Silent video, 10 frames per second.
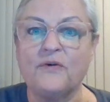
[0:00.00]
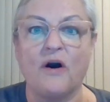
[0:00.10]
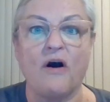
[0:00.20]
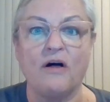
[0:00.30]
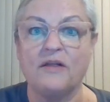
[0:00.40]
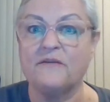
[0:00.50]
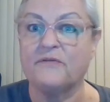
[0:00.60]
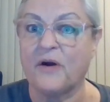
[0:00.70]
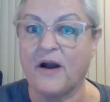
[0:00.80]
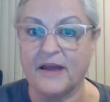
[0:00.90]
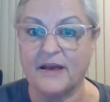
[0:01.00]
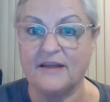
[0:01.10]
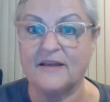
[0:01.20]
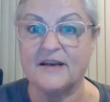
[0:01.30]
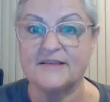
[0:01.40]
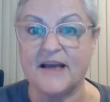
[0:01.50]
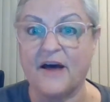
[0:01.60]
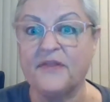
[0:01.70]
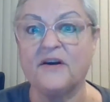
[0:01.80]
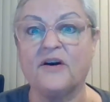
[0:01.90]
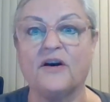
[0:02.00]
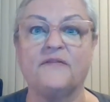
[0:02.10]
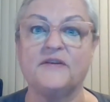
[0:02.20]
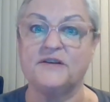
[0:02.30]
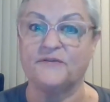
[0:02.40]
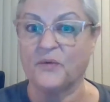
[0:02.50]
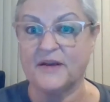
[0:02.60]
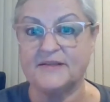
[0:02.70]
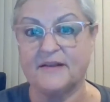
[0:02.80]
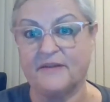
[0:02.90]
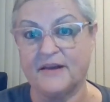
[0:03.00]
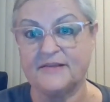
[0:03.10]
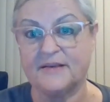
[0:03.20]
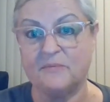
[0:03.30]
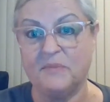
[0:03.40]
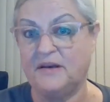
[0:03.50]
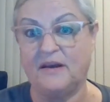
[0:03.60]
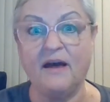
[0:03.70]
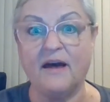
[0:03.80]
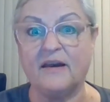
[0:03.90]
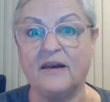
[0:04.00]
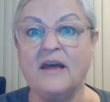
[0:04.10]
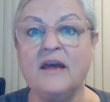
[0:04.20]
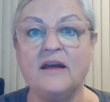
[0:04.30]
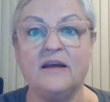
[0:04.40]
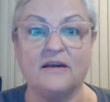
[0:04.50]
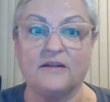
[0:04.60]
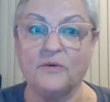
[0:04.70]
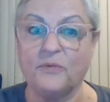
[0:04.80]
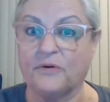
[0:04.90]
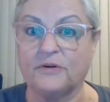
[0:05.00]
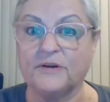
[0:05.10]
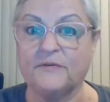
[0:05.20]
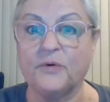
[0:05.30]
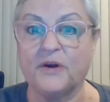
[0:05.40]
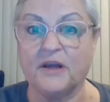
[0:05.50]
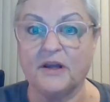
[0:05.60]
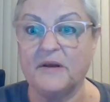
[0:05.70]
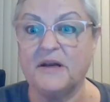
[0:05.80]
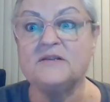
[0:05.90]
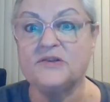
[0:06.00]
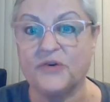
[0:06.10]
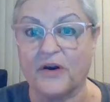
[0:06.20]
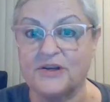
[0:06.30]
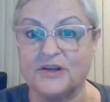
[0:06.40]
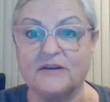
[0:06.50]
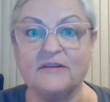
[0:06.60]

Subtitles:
all the variety that is out there of the different ways that things can be done in the world of curriculum and instruction,